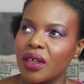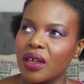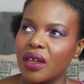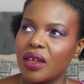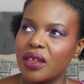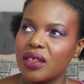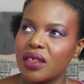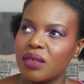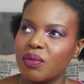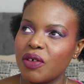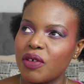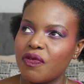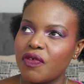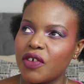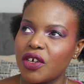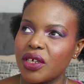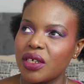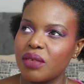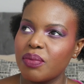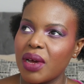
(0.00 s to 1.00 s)
Is this my
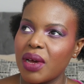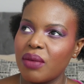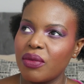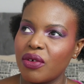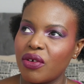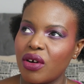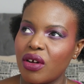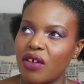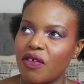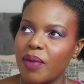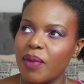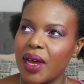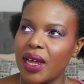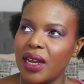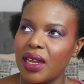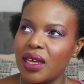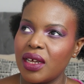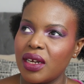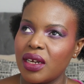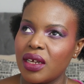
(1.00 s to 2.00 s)
first Pat McGrath
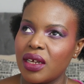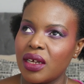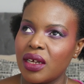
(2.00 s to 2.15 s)
palette?